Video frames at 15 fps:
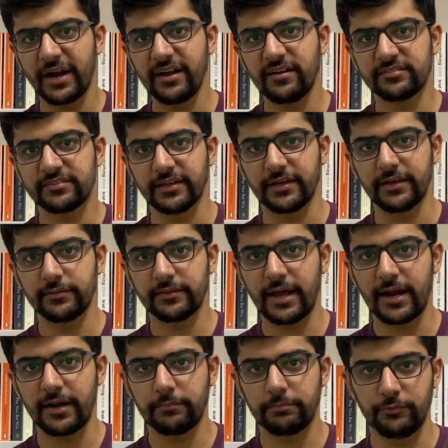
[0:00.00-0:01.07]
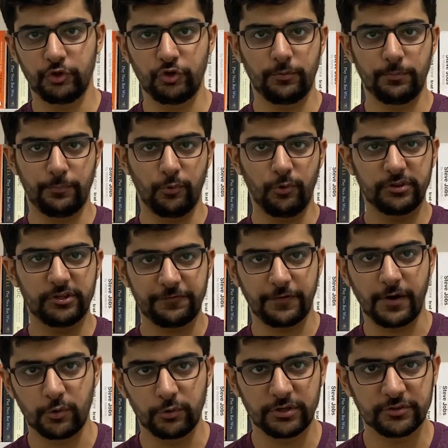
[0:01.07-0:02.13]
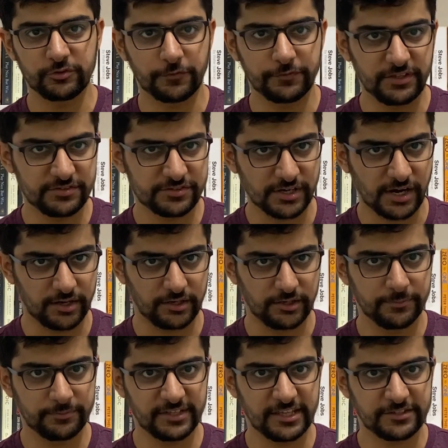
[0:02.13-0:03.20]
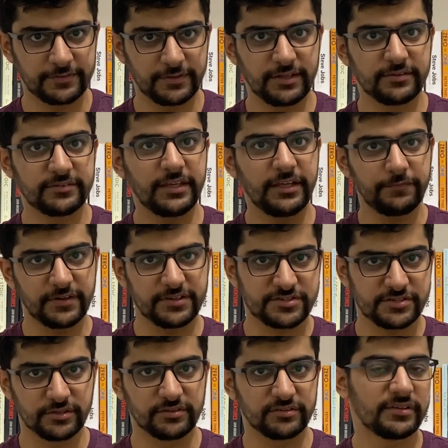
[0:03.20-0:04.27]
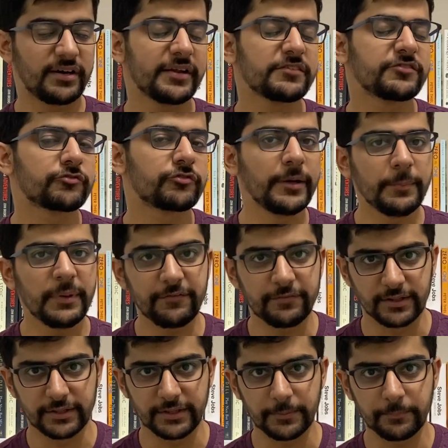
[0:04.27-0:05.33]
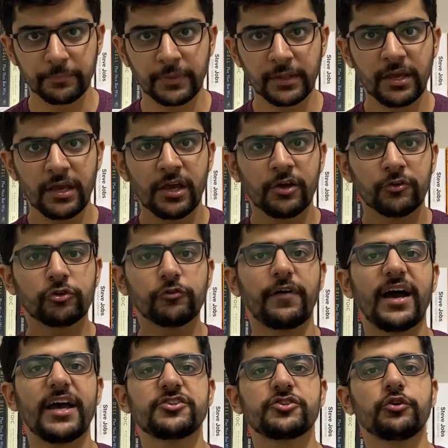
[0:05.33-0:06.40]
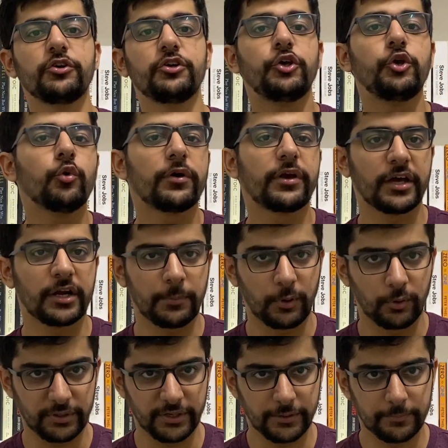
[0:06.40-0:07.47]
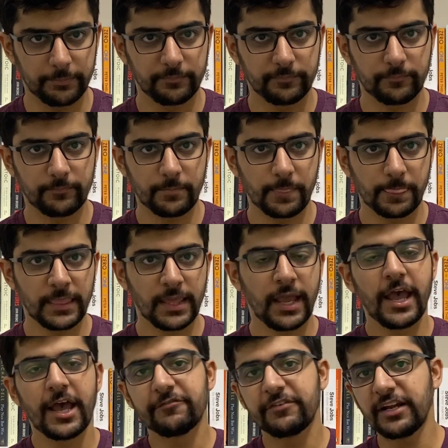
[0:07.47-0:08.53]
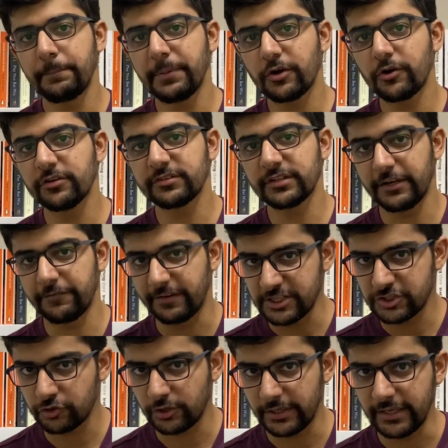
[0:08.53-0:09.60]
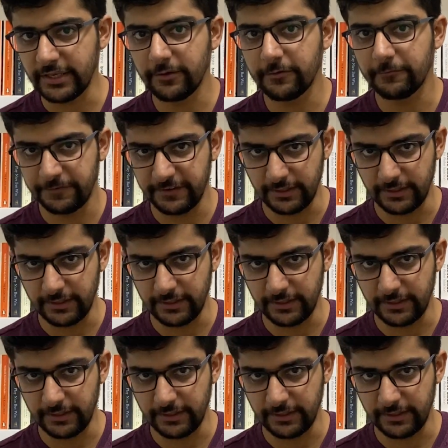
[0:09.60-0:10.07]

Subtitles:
you might say that both the founders of these startups as well as the investors are extremely wealthy. So why should you care about it? Well, because eventually